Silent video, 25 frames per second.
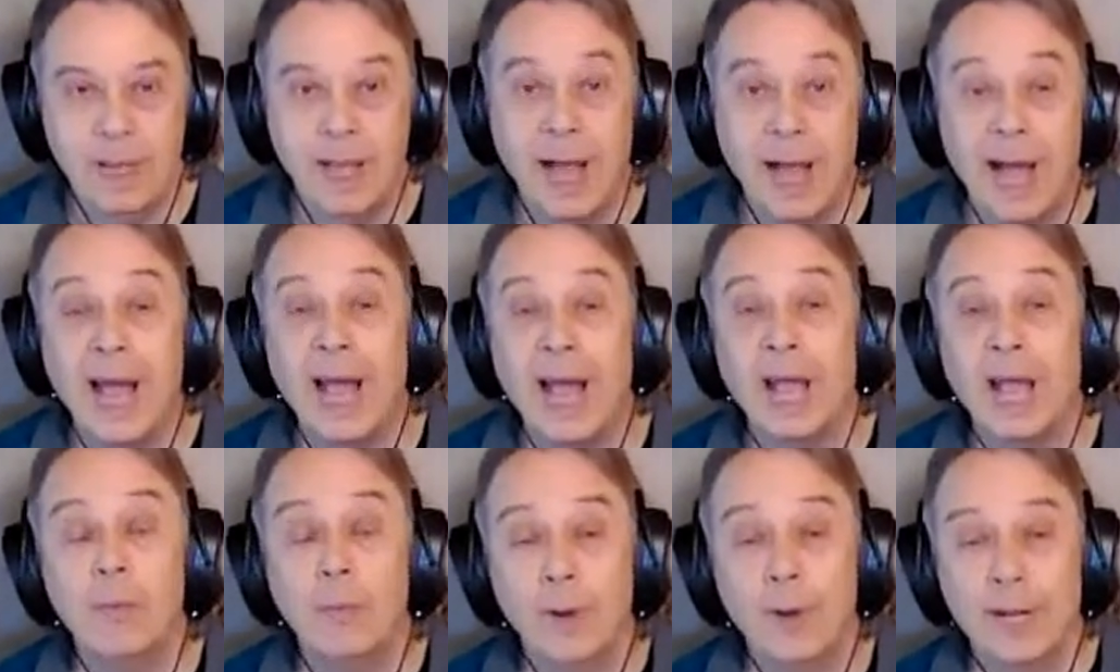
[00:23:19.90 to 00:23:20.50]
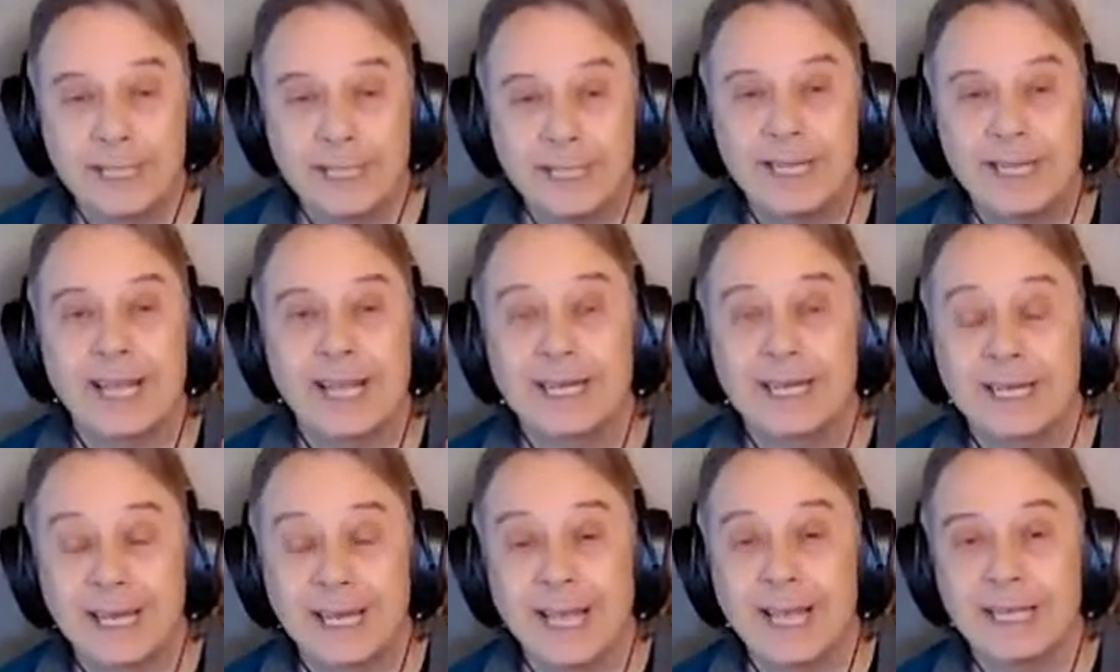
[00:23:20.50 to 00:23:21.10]
I went
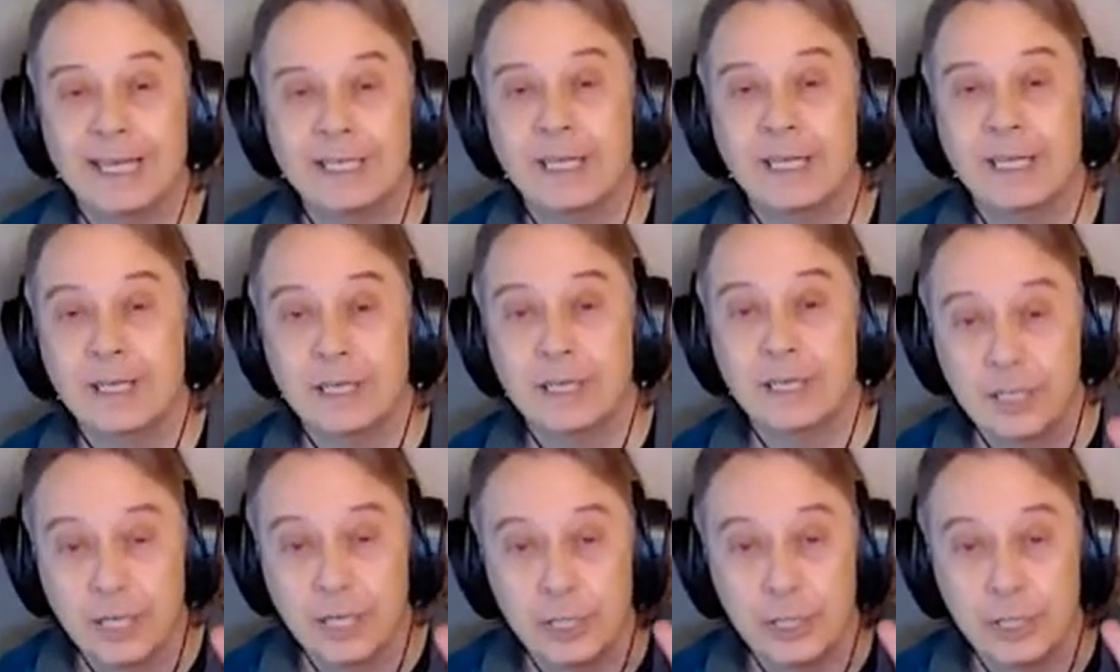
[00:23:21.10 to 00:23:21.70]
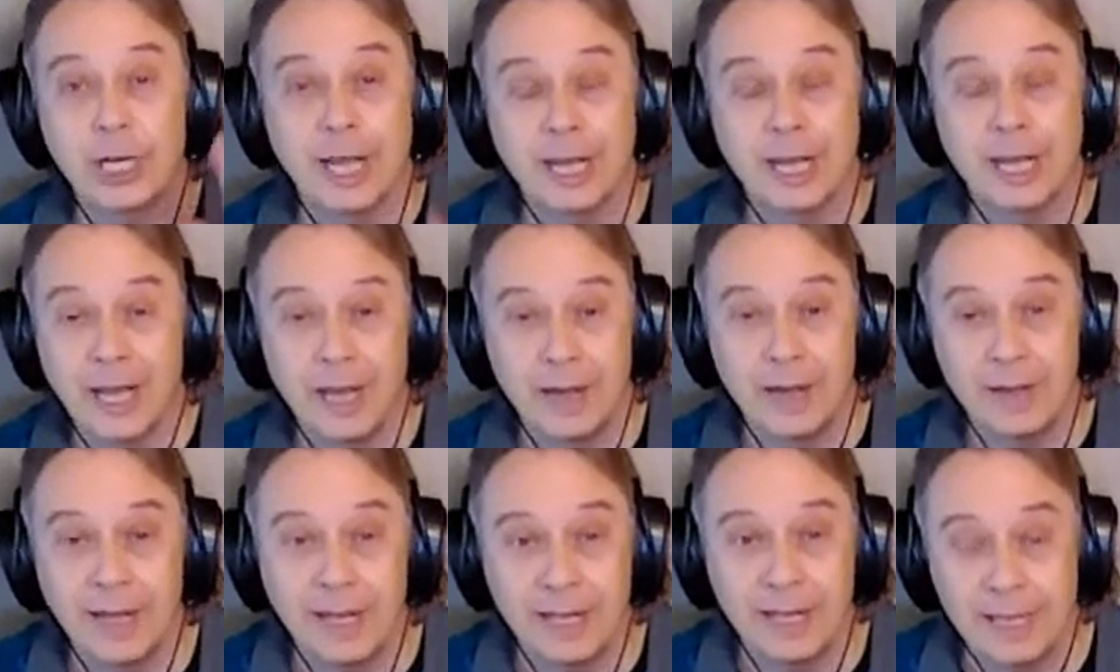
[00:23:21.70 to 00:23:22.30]
10 days to check
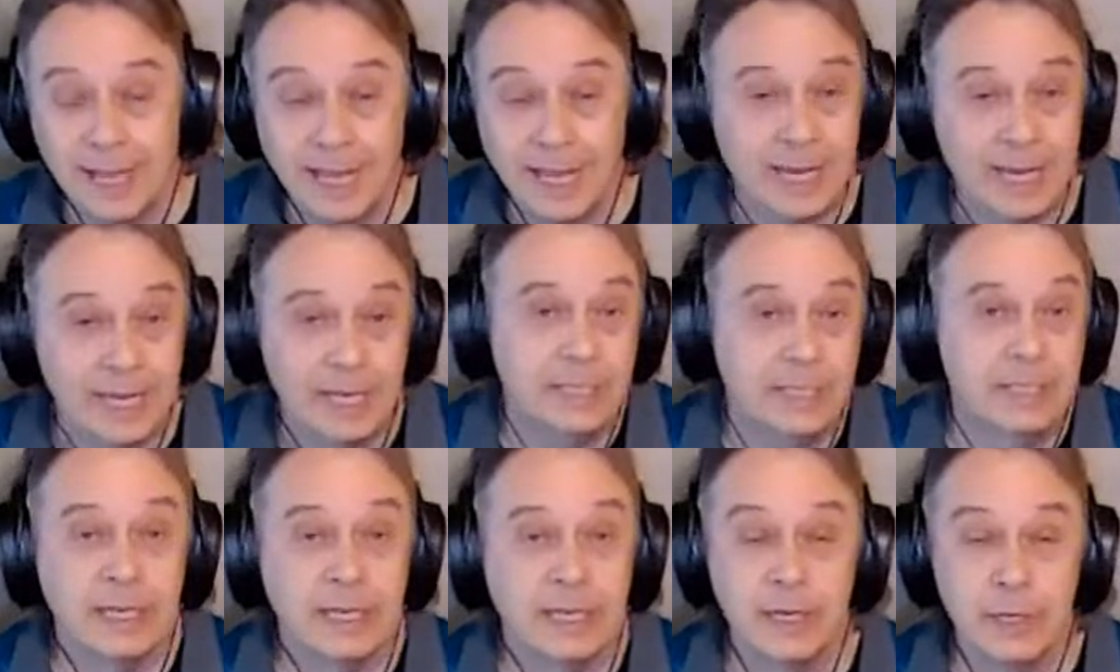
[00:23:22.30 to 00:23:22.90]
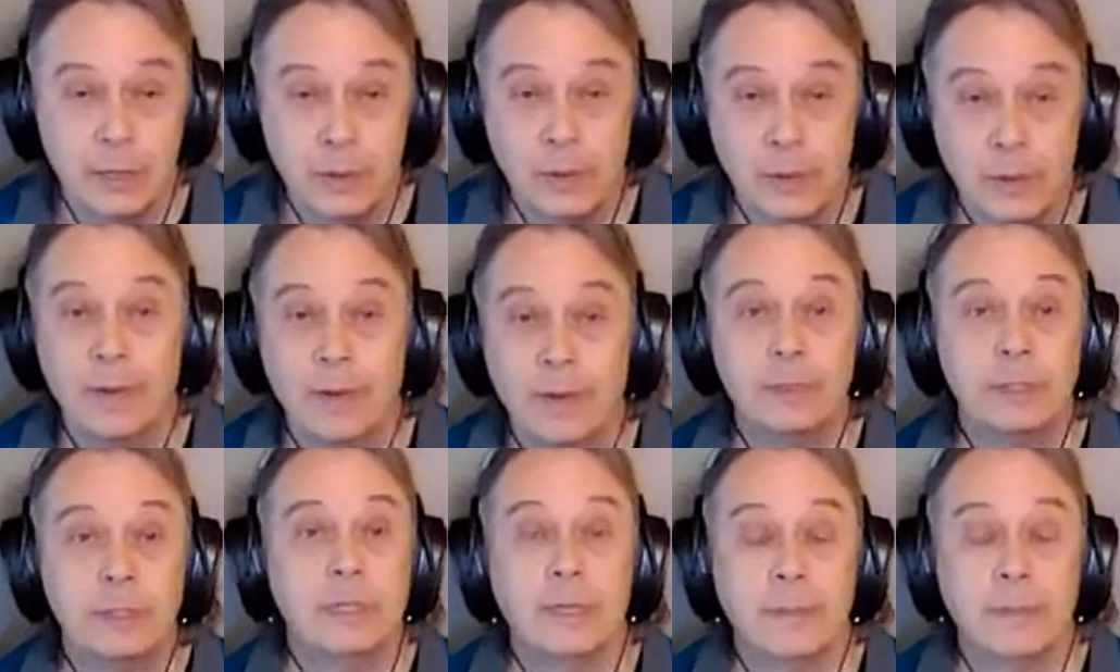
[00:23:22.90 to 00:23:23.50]
out LA because I knew I
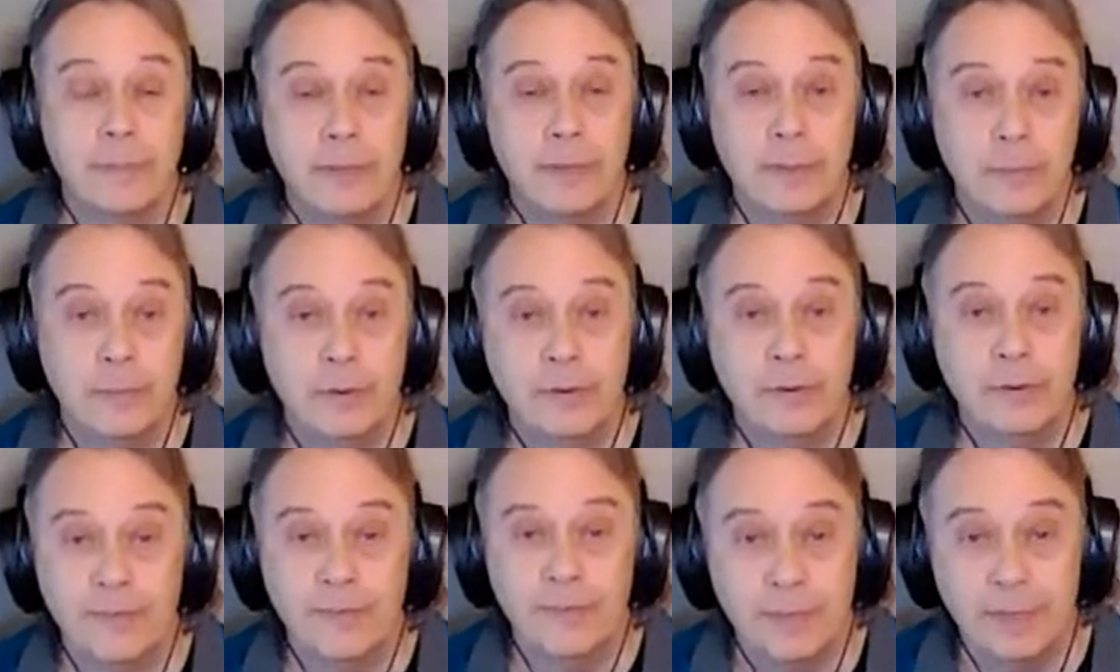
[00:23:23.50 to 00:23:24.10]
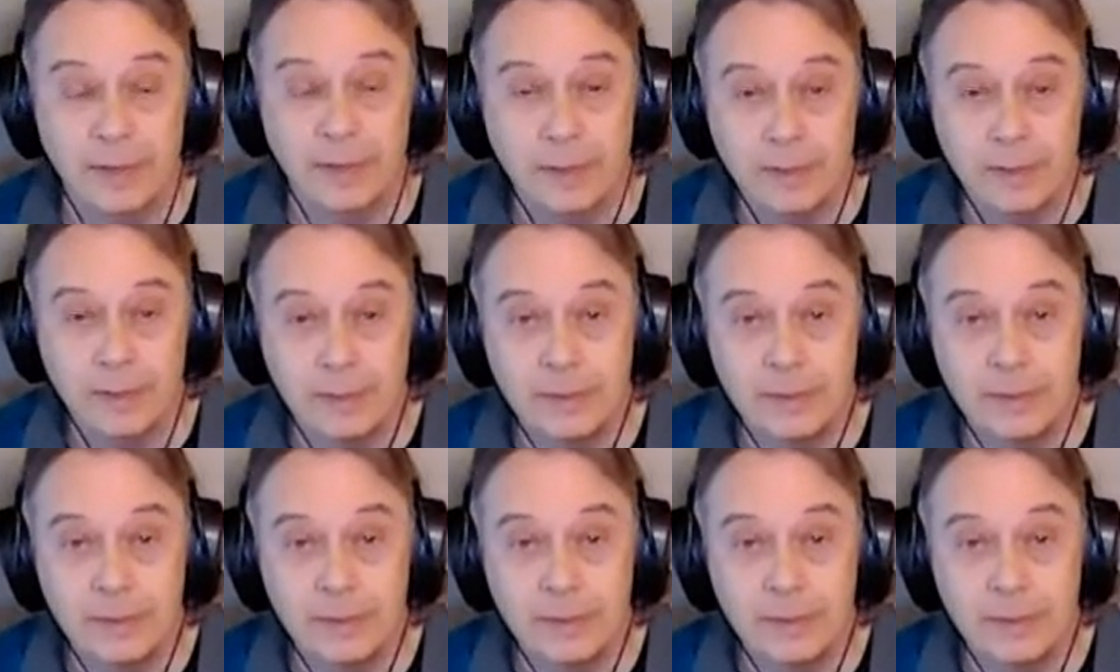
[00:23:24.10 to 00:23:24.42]
was going to be moving there.